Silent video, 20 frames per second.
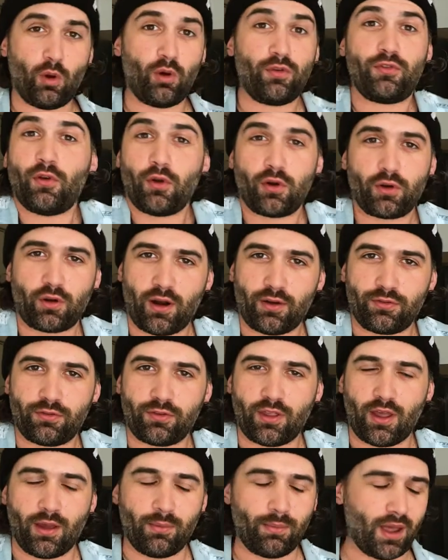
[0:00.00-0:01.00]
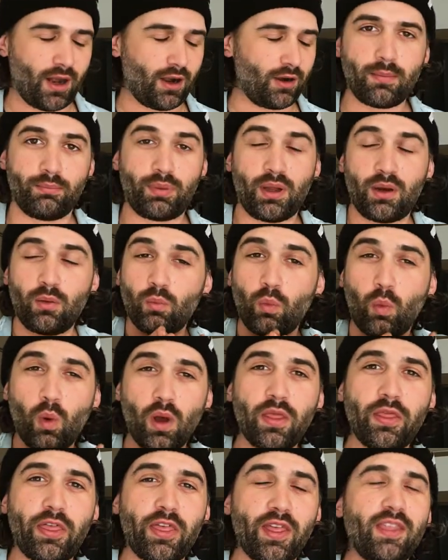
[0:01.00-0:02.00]
photograph for that matter. But
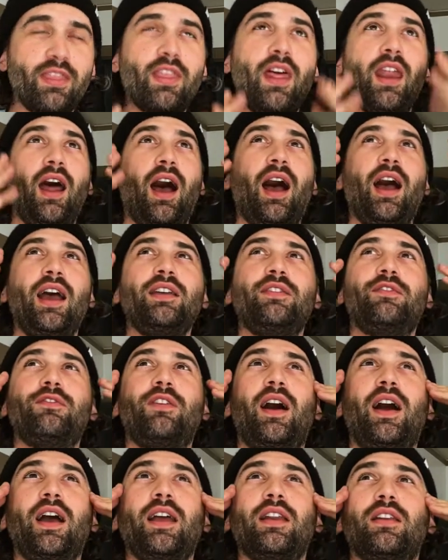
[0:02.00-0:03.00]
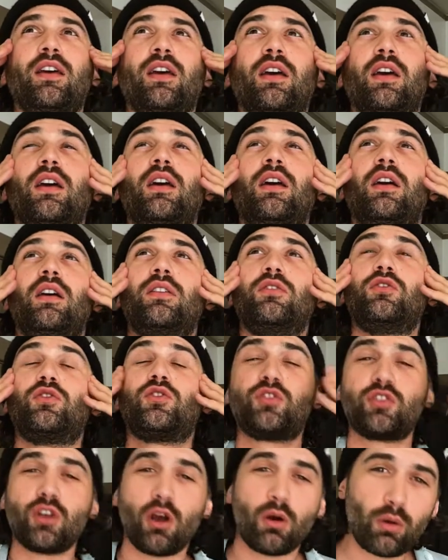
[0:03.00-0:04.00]
one thing that I find
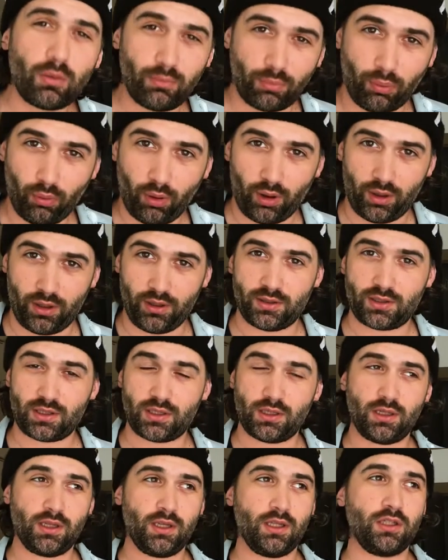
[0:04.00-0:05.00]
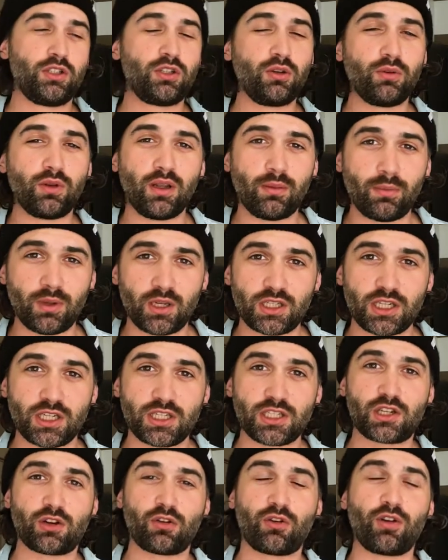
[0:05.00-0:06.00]
so important to an image
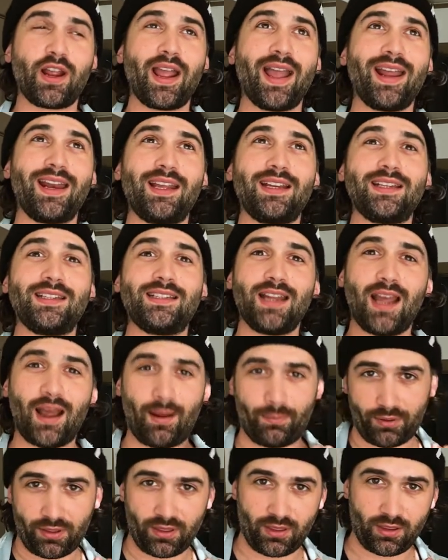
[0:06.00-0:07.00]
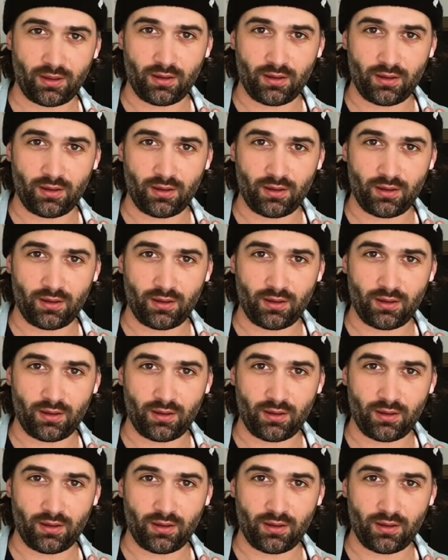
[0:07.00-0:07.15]
is creating depth.